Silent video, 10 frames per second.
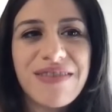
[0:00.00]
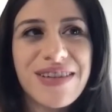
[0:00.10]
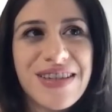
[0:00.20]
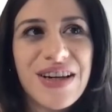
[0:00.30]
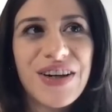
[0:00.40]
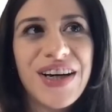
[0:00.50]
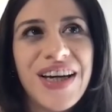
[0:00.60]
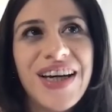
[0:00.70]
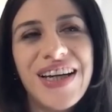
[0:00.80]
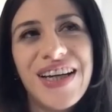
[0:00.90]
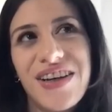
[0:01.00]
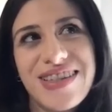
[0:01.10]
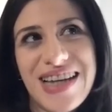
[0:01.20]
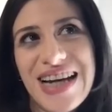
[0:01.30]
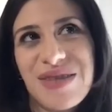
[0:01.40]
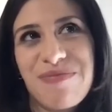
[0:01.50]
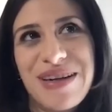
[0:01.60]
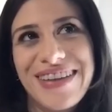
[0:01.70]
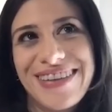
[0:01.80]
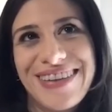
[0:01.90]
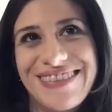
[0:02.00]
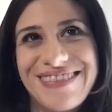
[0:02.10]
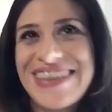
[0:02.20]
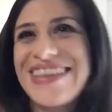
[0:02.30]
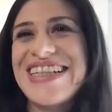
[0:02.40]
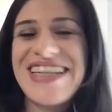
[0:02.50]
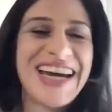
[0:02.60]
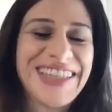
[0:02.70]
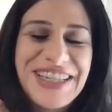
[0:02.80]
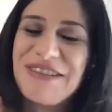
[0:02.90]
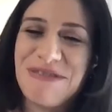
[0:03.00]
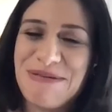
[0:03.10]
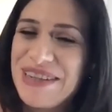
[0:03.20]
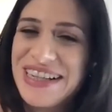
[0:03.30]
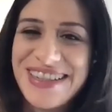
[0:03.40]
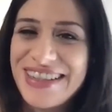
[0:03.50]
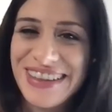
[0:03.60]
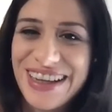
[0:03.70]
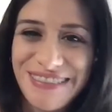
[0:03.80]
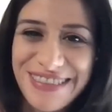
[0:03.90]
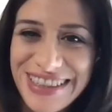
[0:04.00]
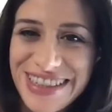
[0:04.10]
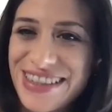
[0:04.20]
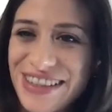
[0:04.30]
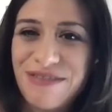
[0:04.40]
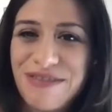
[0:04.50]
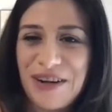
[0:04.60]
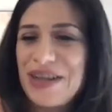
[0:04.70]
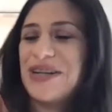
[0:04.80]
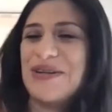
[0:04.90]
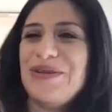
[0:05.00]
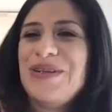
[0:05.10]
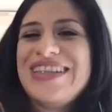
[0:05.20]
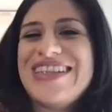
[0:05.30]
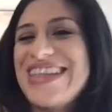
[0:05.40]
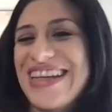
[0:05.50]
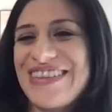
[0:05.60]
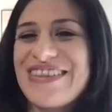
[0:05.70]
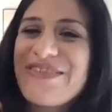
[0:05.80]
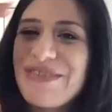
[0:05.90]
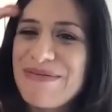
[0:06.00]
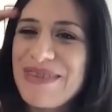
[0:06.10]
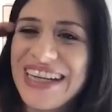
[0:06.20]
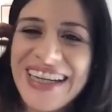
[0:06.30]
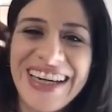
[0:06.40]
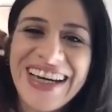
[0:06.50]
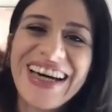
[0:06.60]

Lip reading: And so, this has been really challenging for me because a lot of these are very new skills for me.